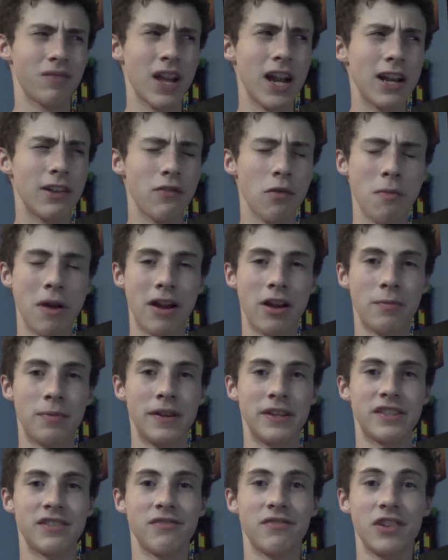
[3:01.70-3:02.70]
kind of a minor
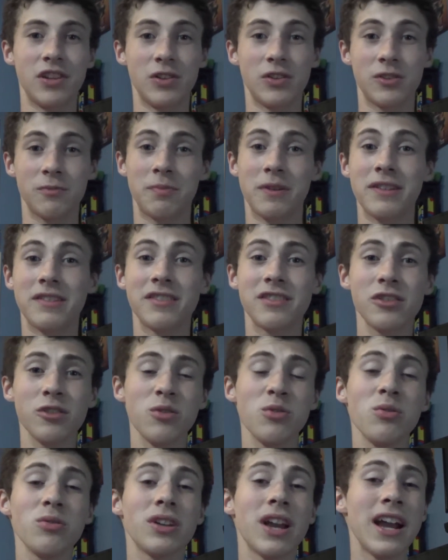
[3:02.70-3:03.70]
piece of news, but
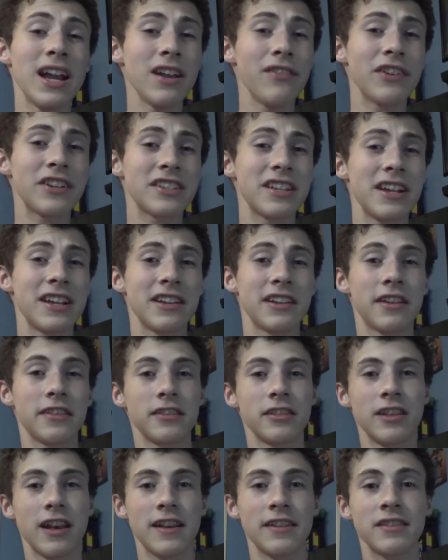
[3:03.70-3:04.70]
still kind of exciting
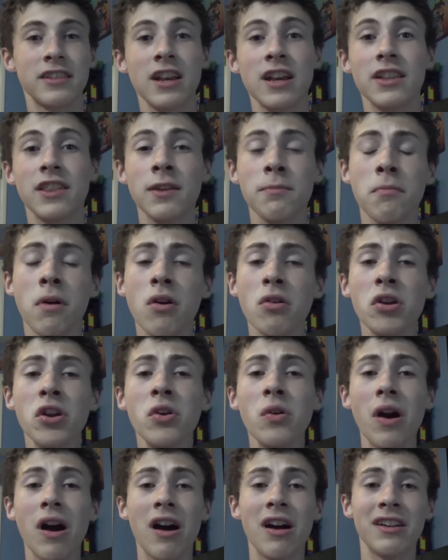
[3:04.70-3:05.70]
nonetheless. The
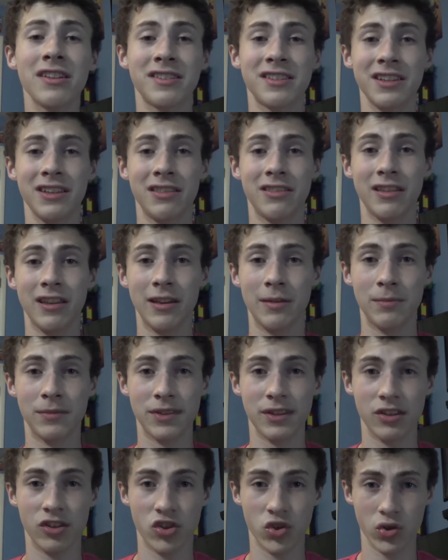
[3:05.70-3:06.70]
Mario Odyssey
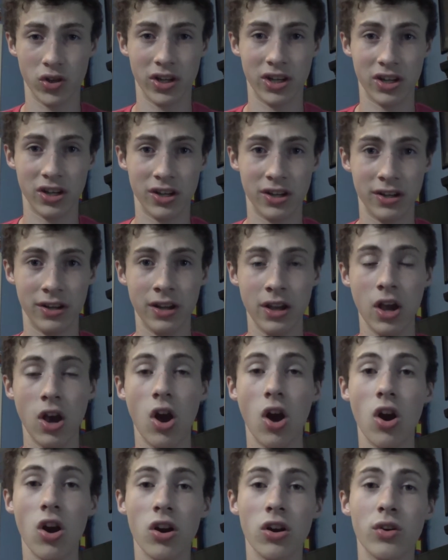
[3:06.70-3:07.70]
themed Joycon
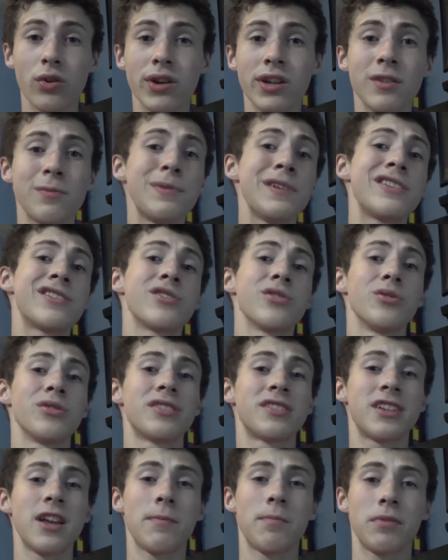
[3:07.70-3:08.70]
are going to be sold
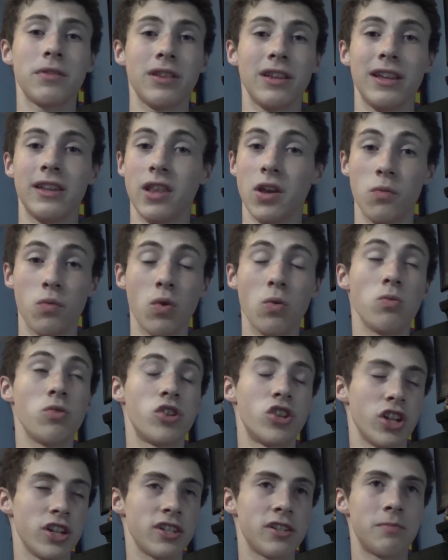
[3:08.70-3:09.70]
separately, and they won't
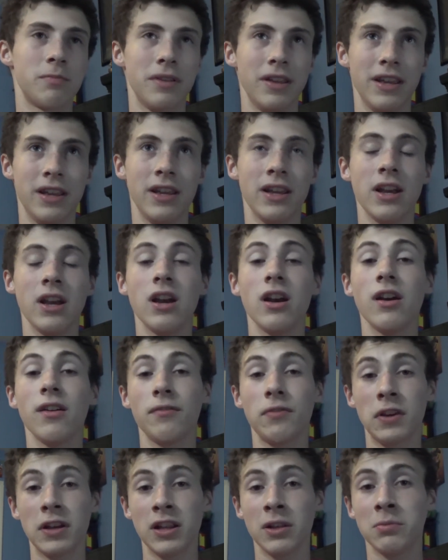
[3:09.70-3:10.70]
just be
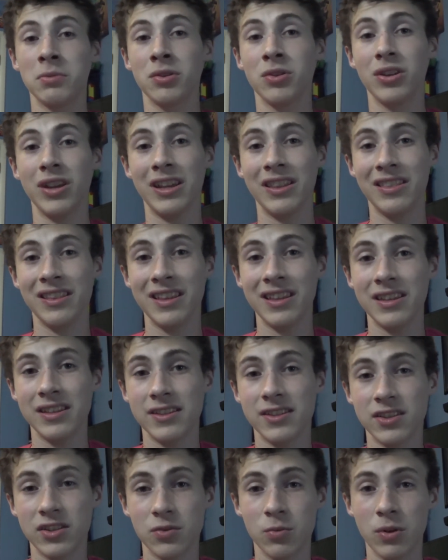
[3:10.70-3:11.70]
available in the
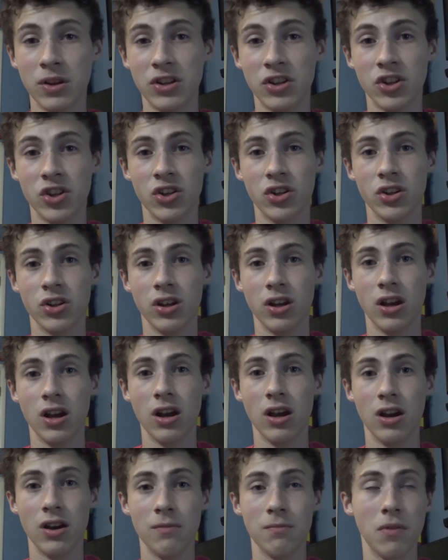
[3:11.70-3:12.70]
Switch
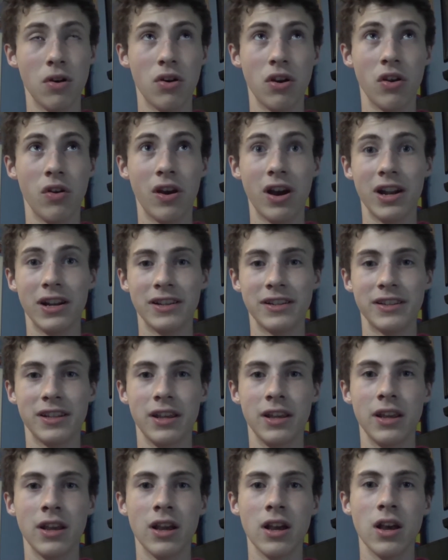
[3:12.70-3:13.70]
Mario
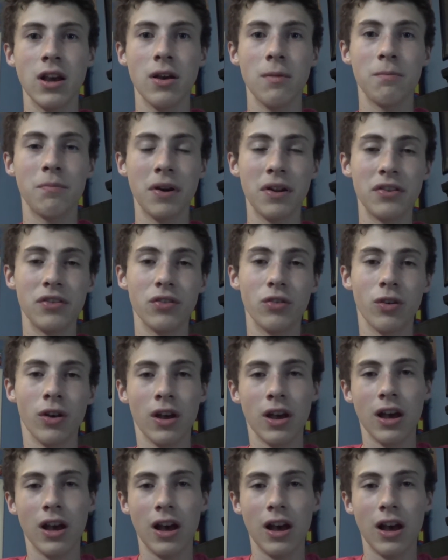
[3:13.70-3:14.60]
Odyssey bundle.